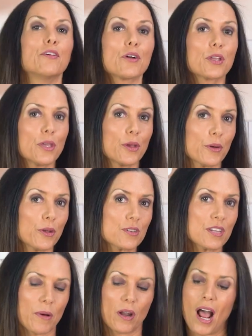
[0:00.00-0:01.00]
you're
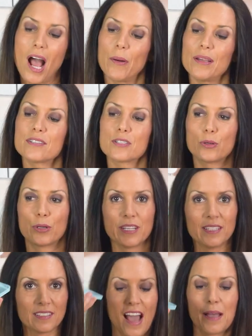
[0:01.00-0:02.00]
curious about how I store
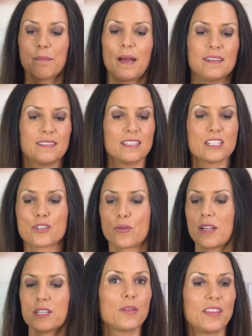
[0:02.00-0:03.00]
it, I buy these
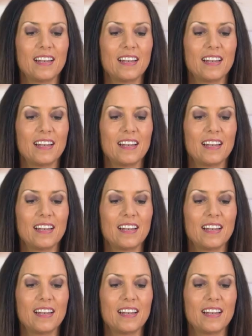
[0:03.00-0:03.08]
trays with a